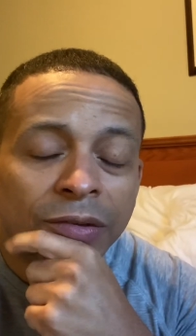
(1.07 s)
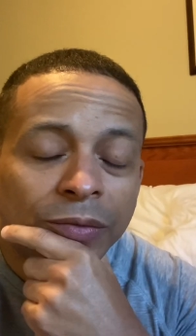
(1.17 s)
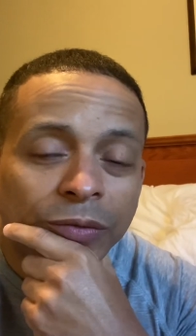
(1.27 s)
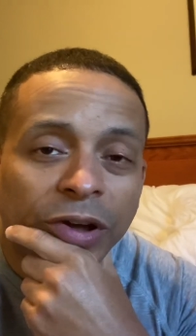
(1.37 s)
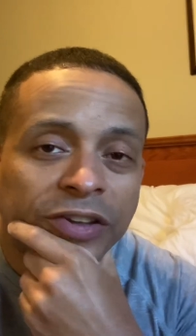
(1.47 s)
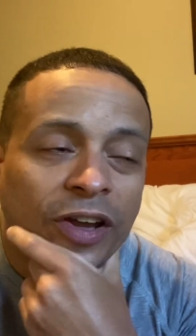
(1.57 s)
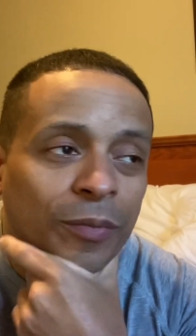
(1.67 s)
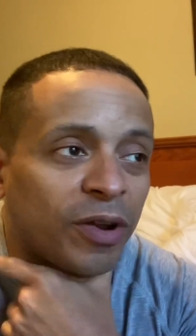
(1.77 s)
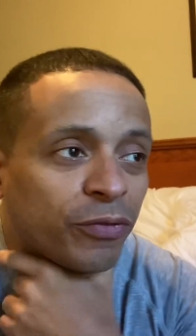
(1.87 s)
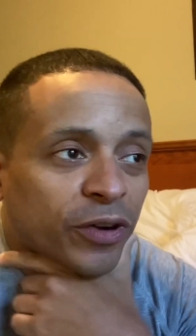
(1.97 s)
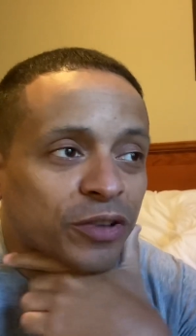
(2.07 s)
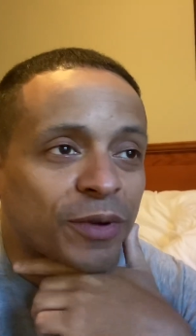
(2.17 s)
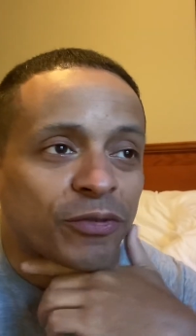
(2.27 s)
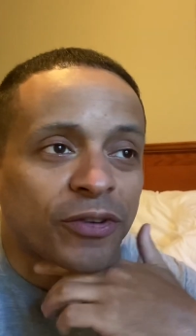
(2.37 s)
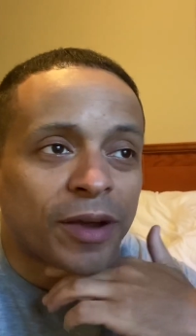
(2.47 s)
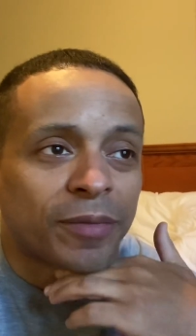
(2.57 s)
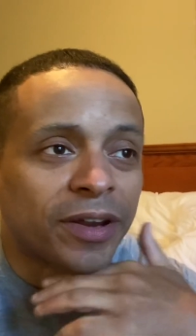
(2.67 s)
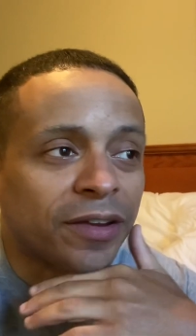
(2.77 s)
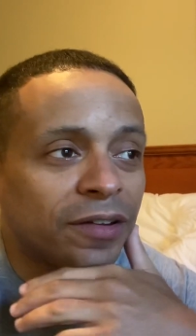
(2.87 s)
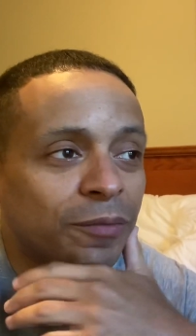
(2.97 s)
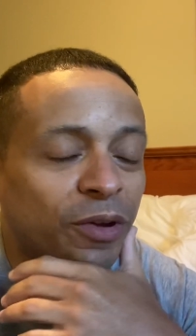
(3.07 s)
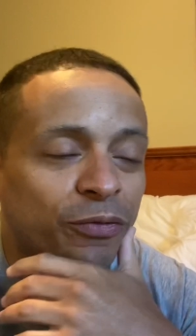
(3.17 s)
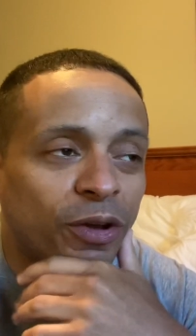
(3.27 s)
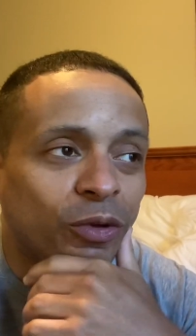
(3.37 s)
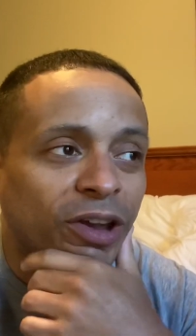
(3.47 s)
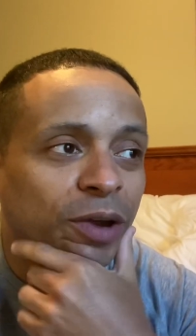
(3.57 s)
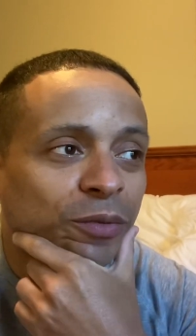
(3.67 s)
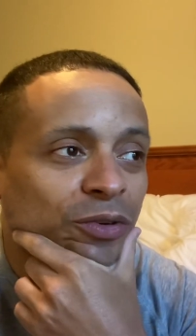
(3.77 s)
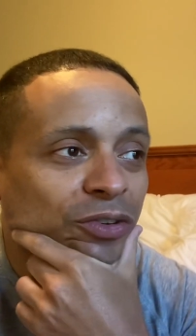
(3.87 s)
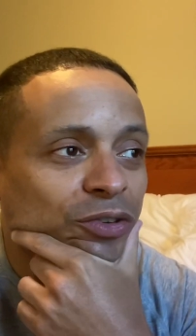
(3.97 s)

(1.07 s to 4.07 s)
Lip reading: What's up, my friends, my family, my fellow gamers?